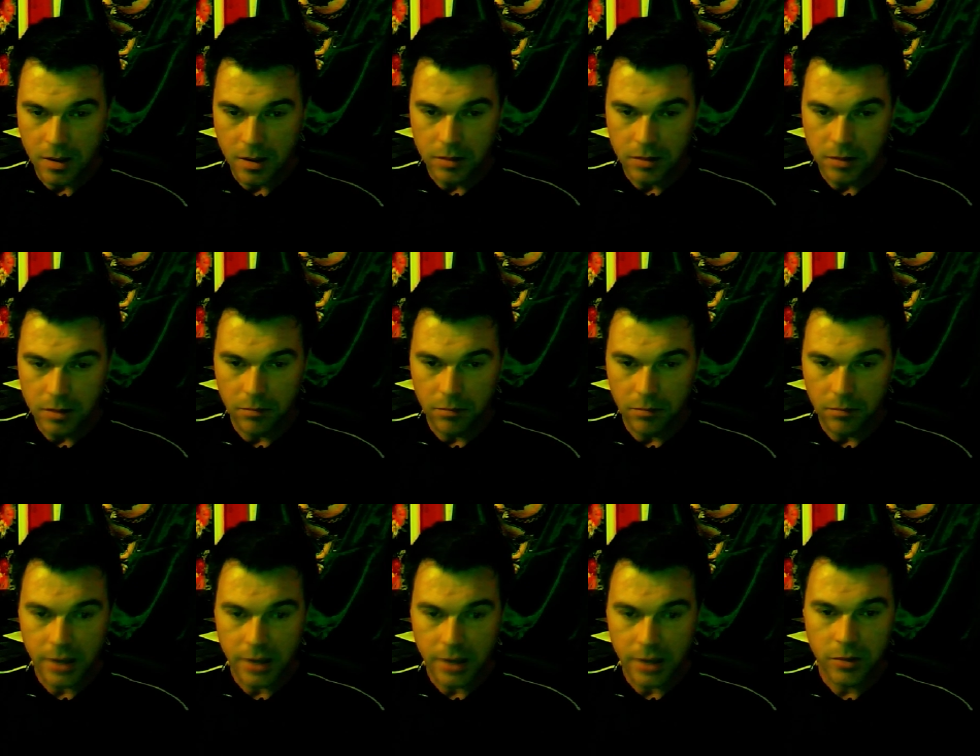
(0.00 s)

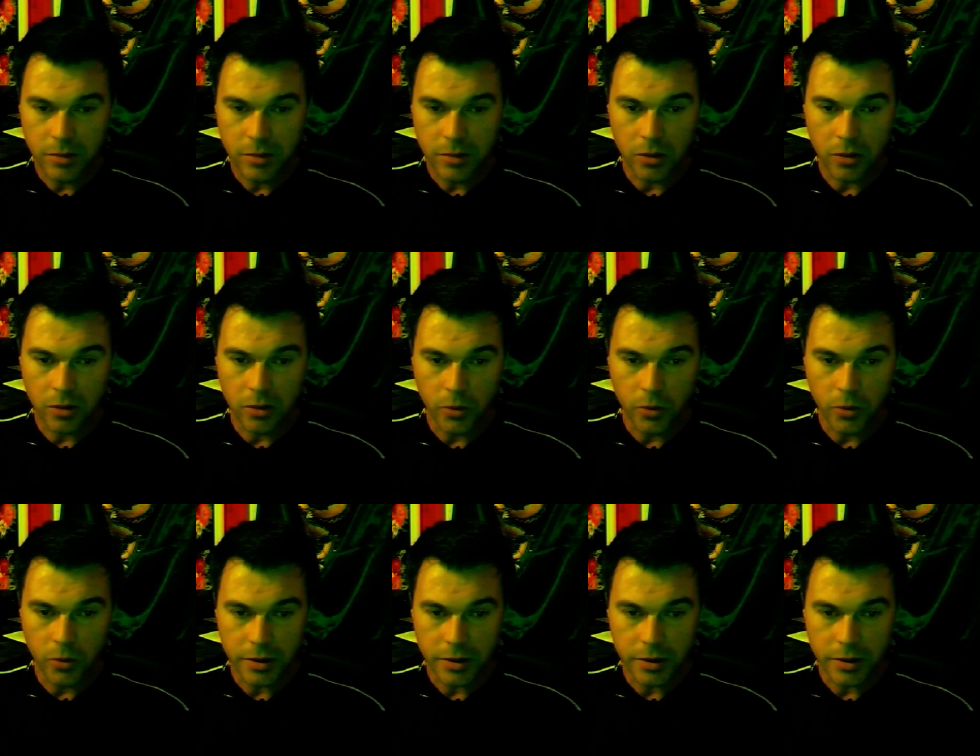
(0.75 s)
mighty beyond
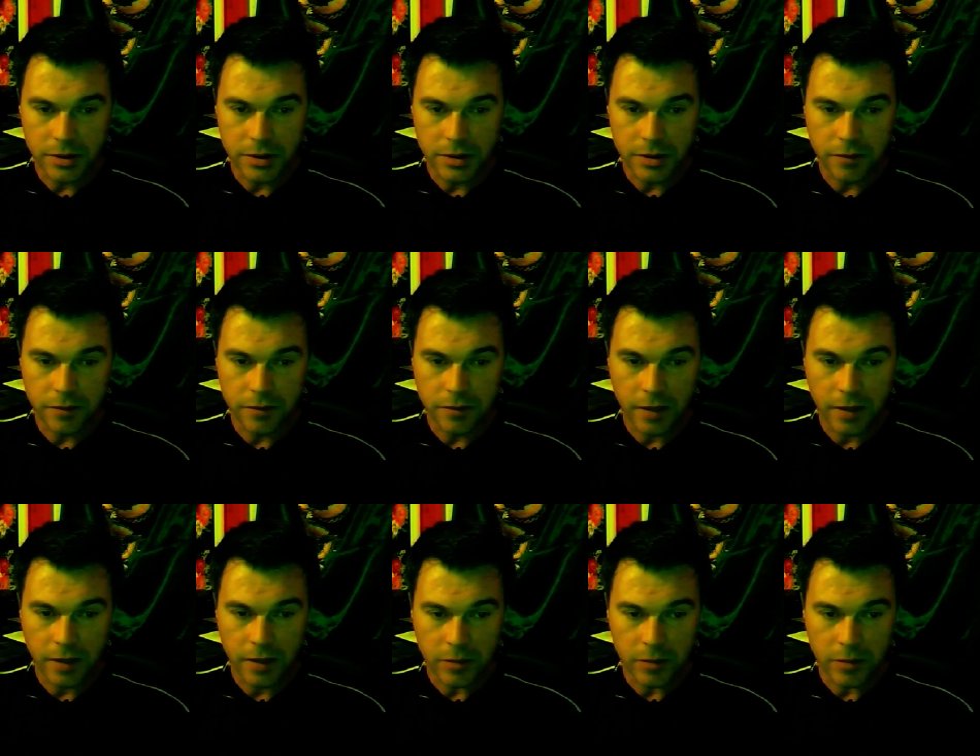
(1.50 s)
words is the
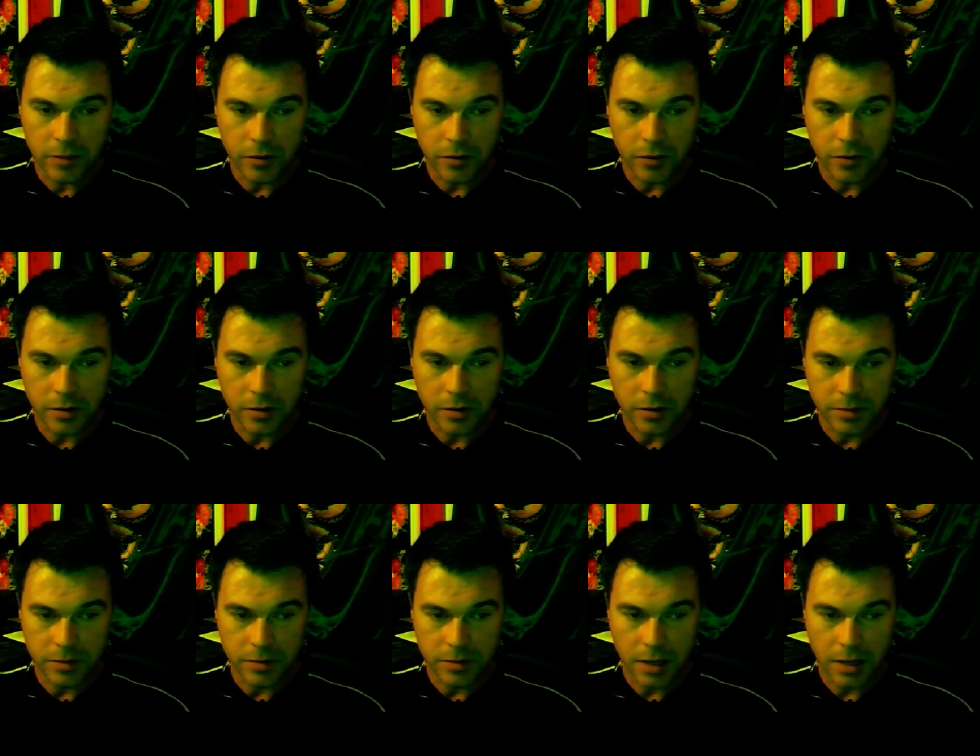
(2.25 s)
flame of the
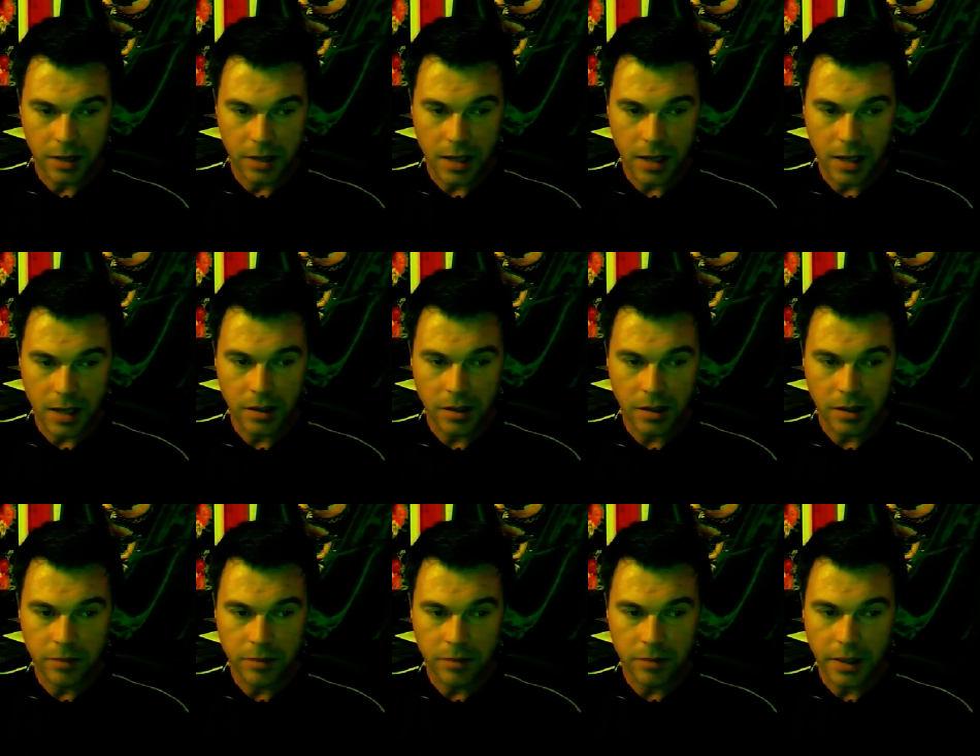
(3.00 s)
cosmic hanging
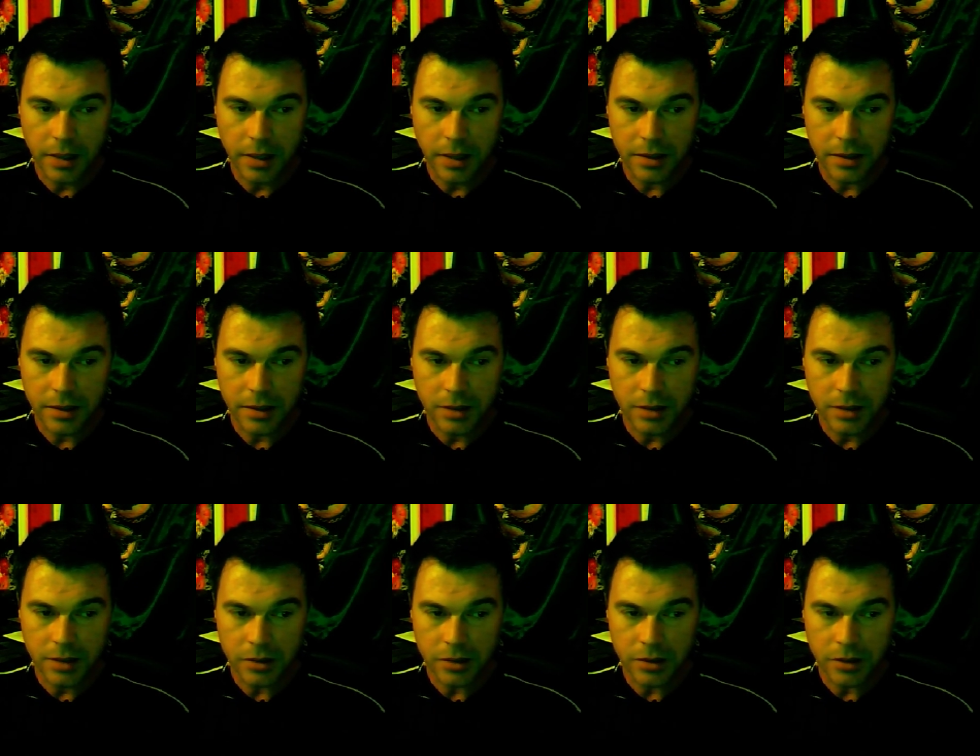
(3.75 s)
in planes
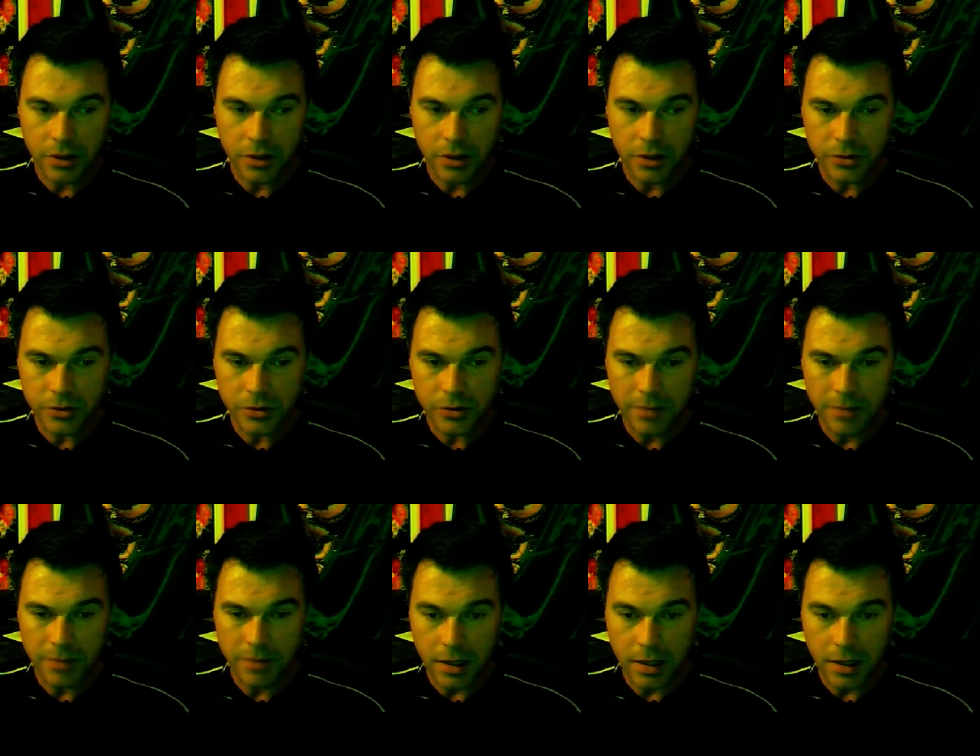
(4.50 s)
unknown to
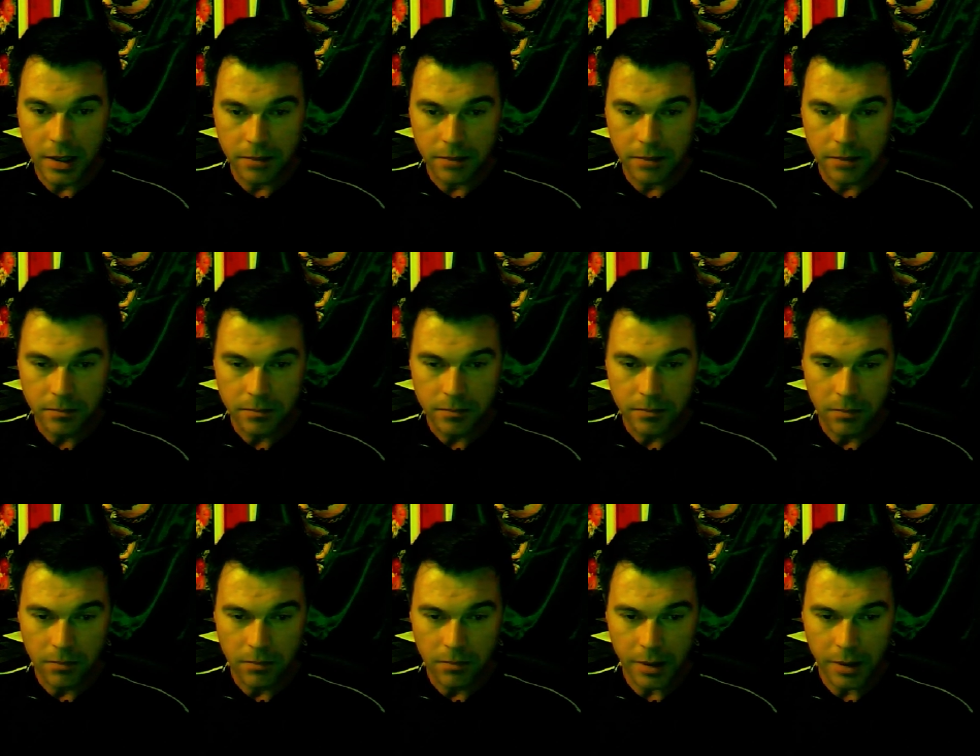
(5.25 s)
man
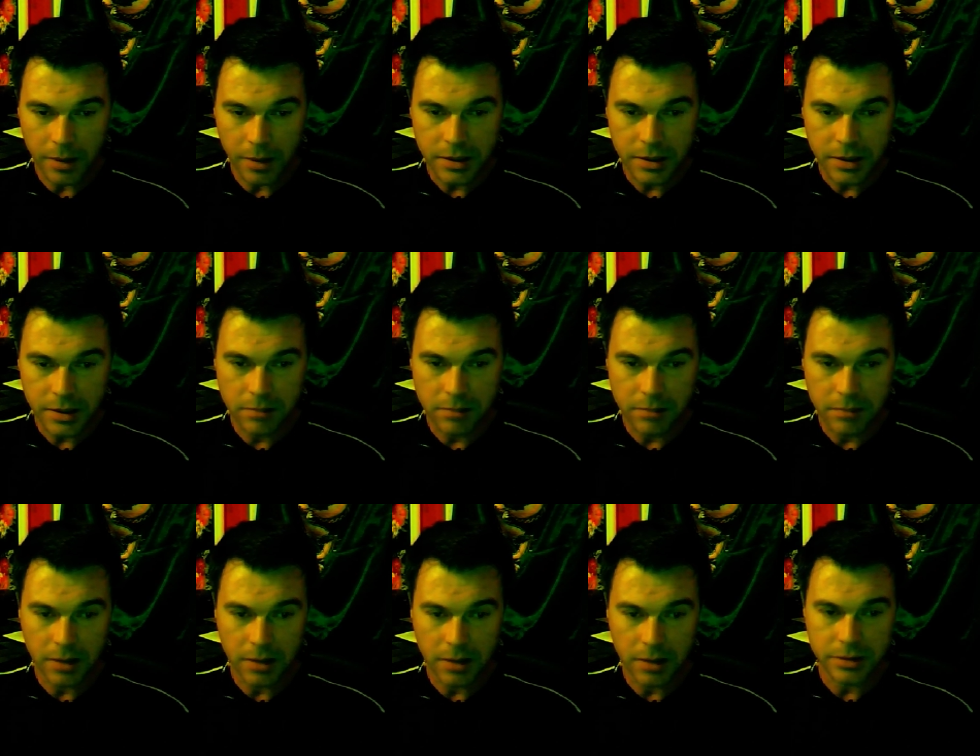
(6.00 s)
mighty and
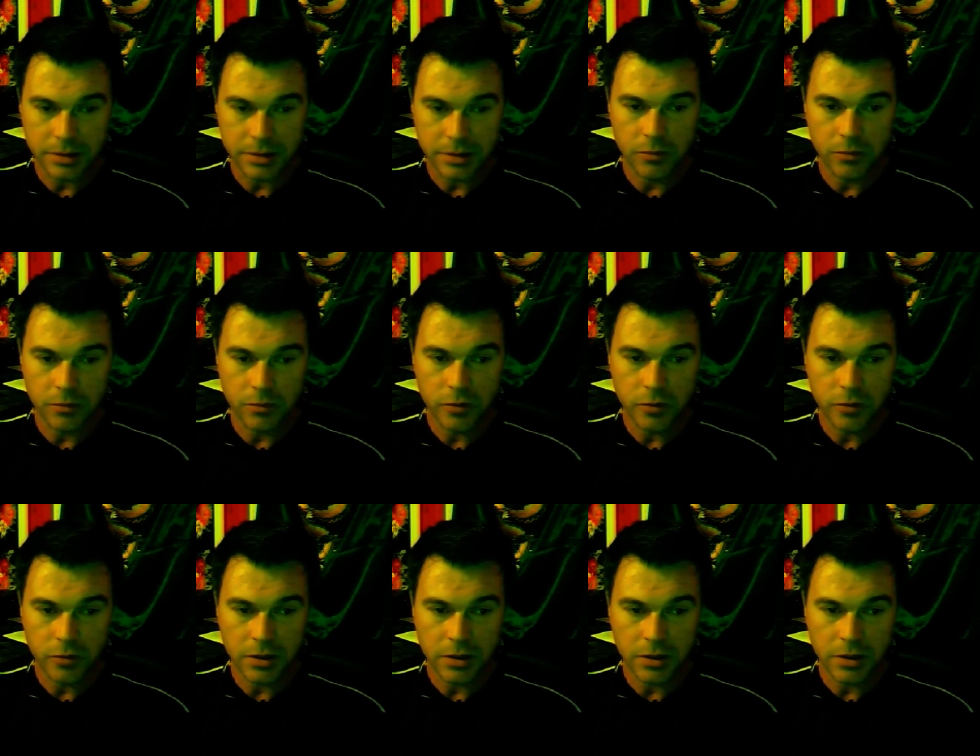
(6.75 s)
balanced
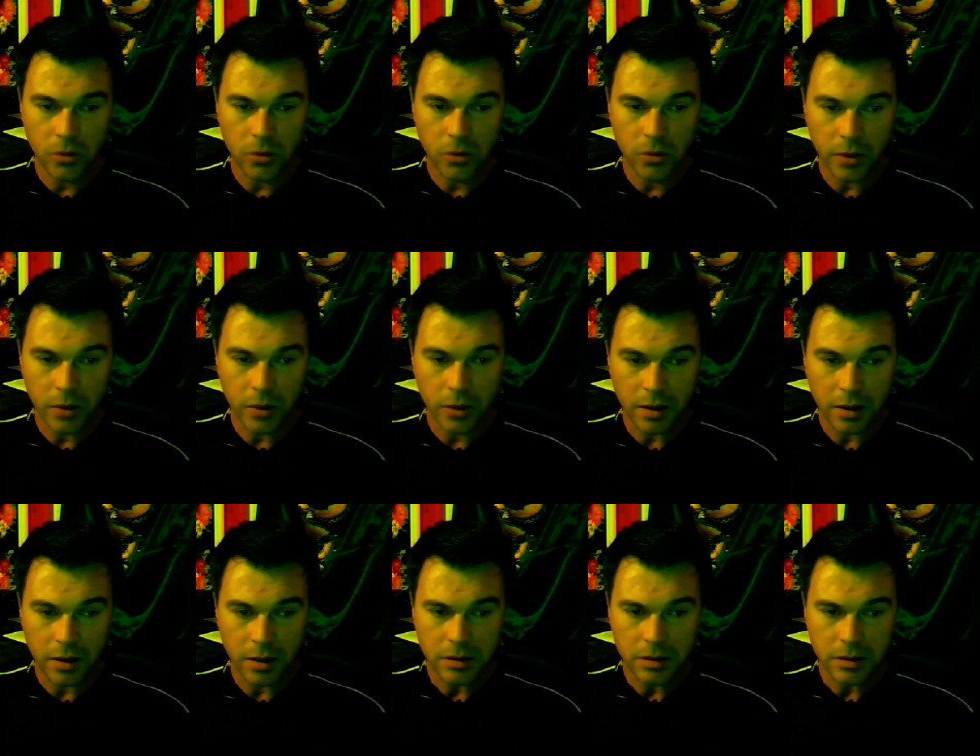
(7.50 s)
moving in order